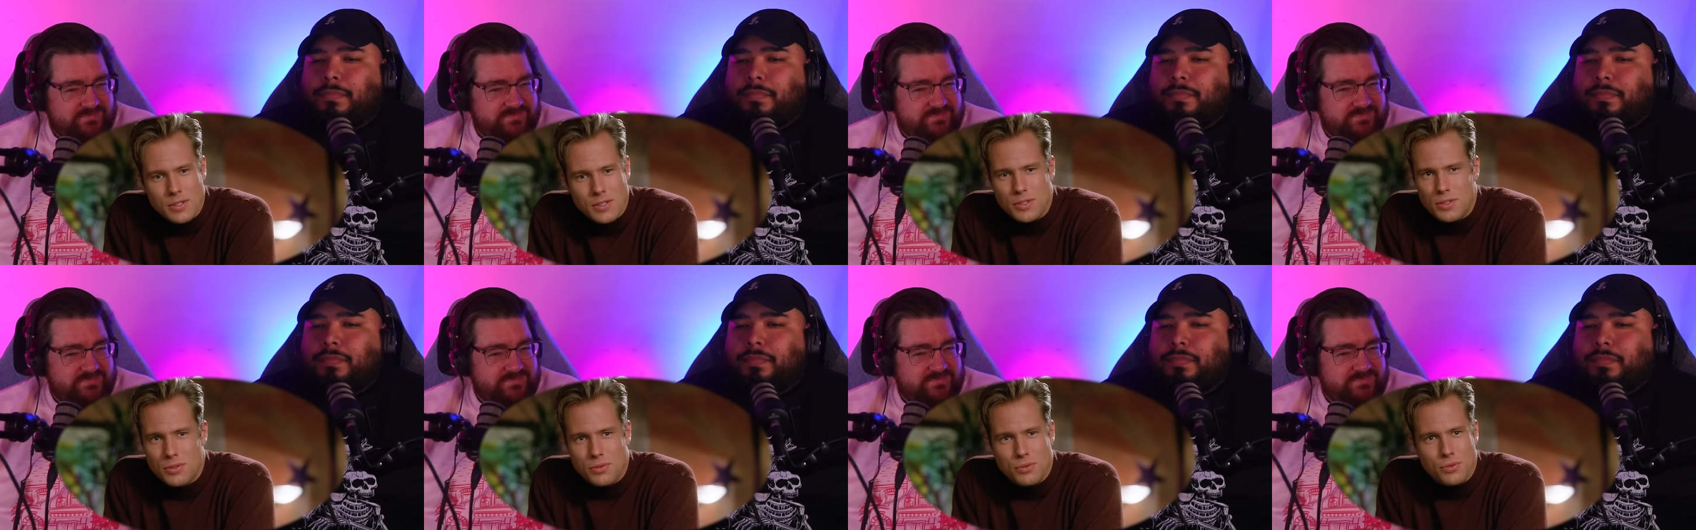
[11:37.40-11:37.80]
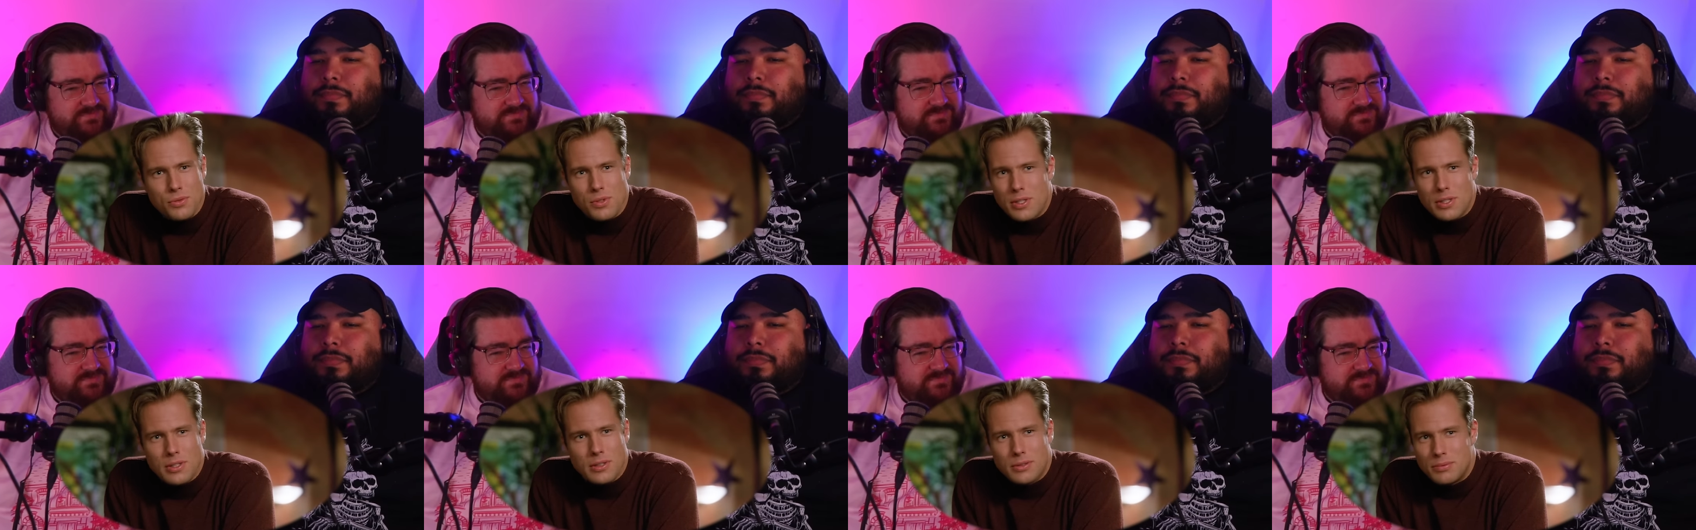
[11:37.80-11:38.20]
Speaker 1: You
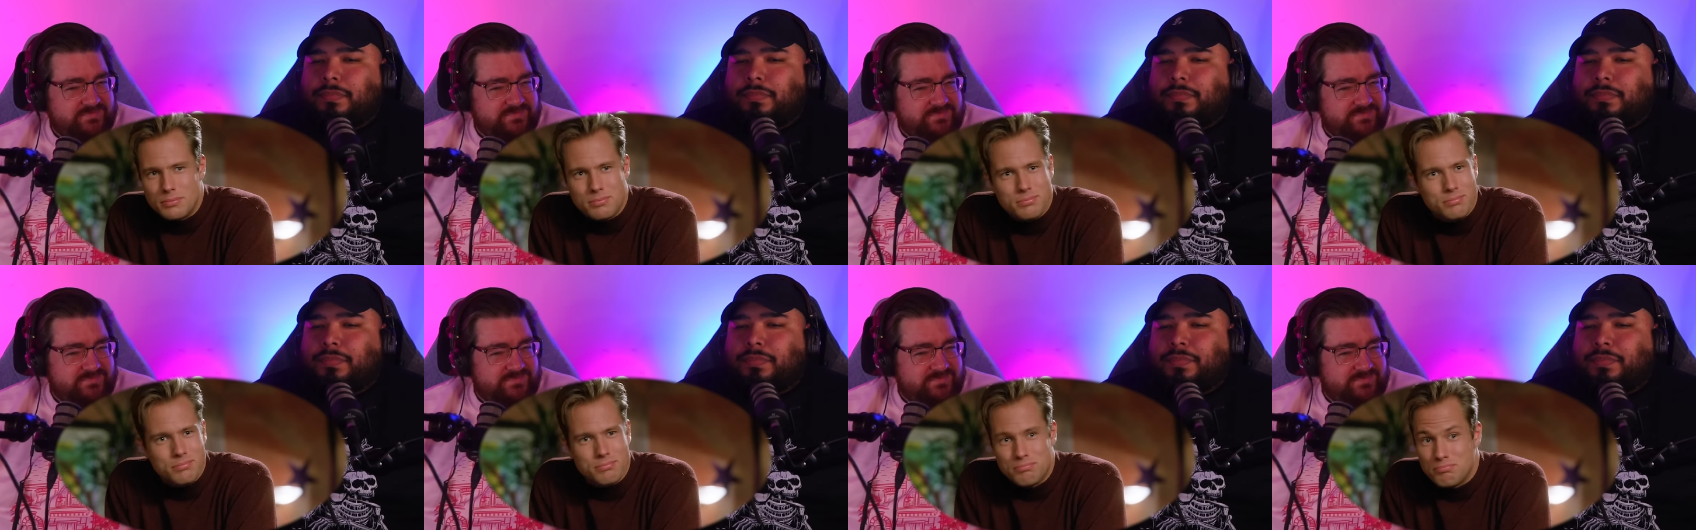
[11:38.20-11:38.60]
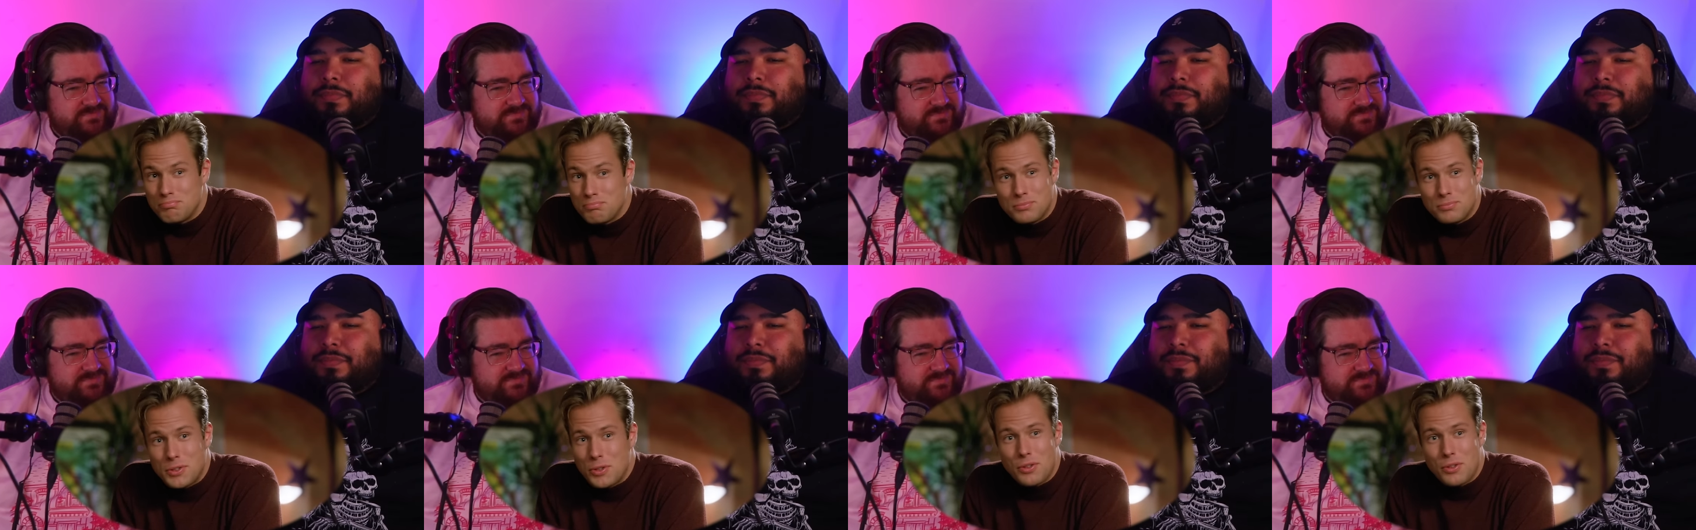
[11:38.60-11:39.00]
uh,
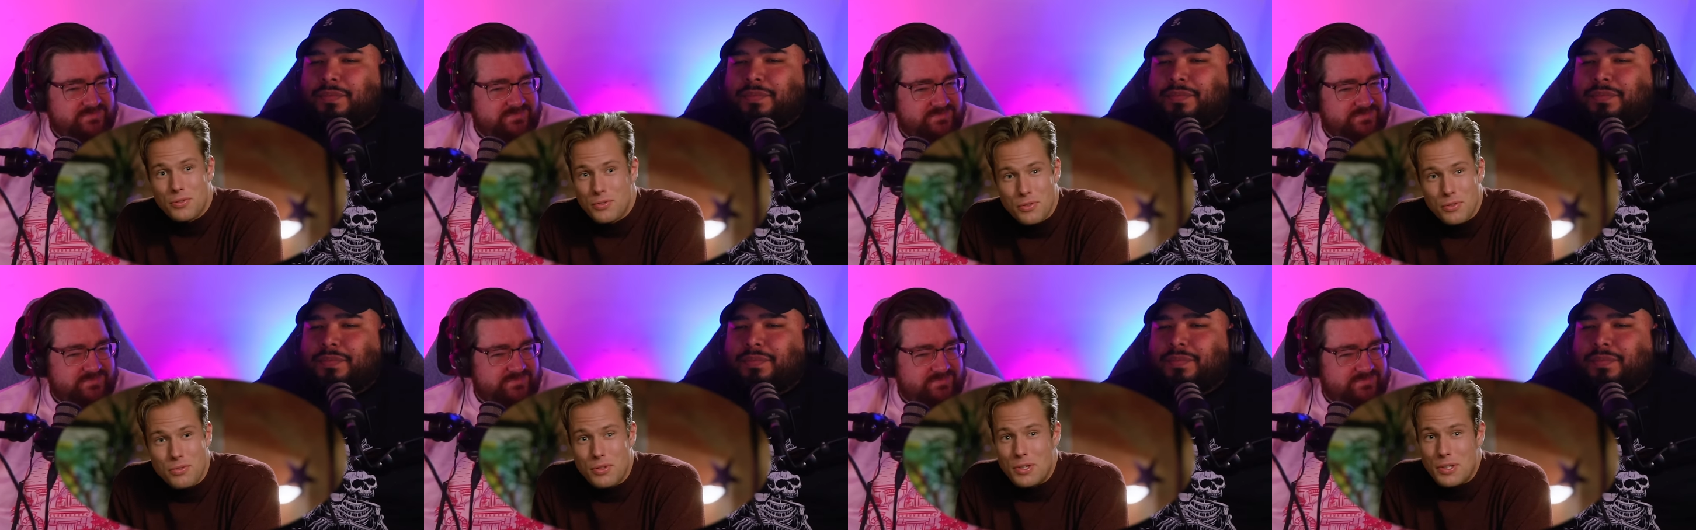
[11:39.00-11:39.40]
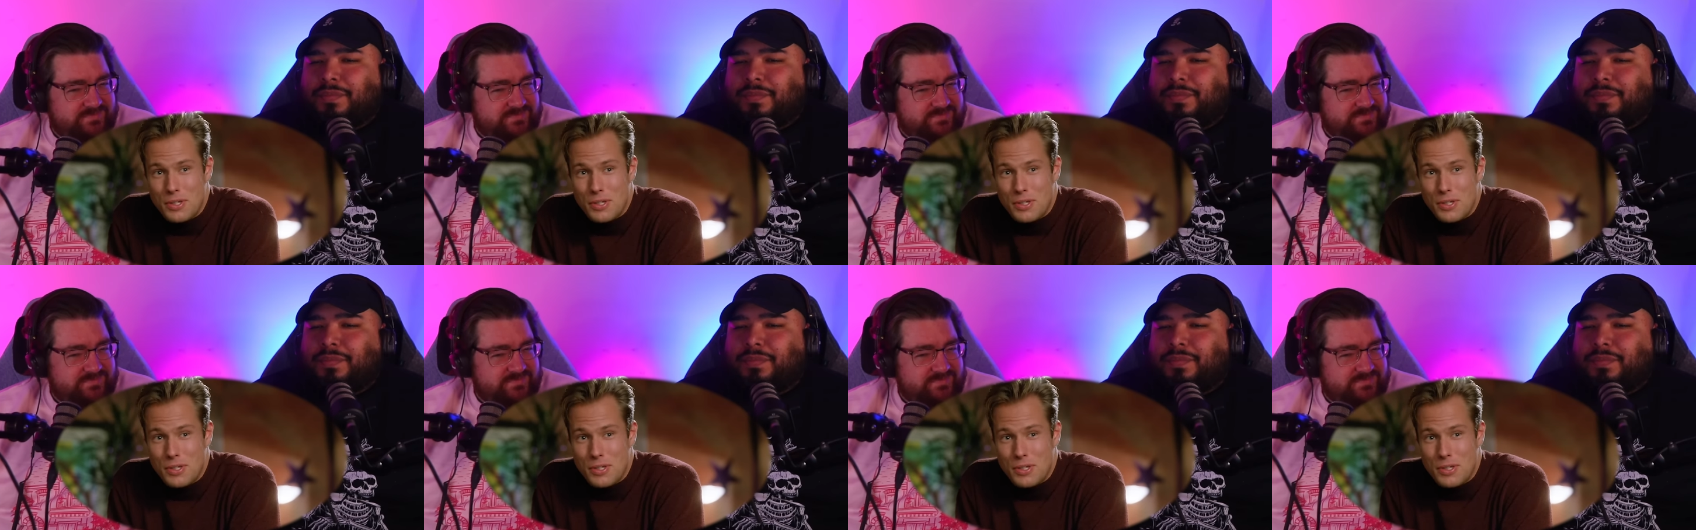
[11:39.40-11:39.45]
don't know if you're free